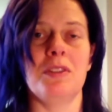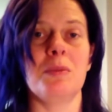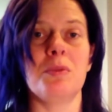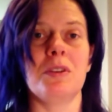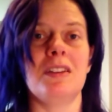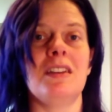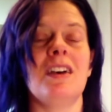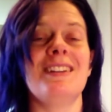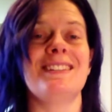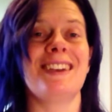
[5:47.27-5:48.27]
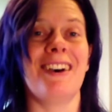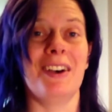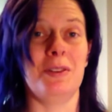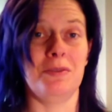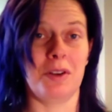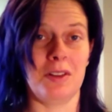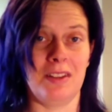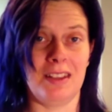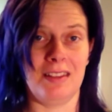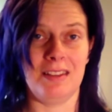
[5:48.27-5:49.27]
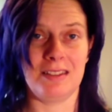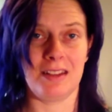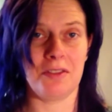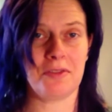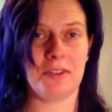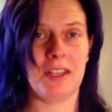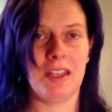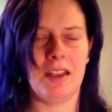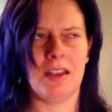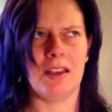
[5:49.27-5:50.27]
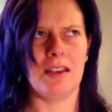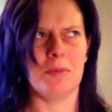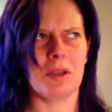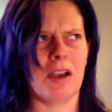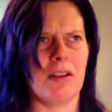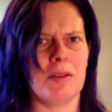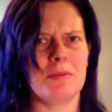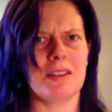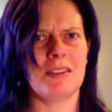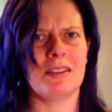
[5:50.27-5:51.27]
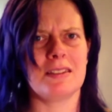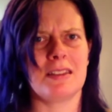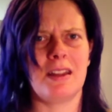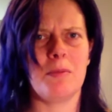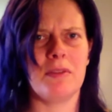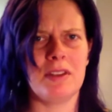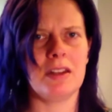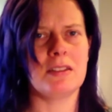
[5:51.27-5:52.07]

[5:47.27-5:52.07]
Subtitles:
They put a ton of garlic in this stuff. Karam's, I think, is the name of it.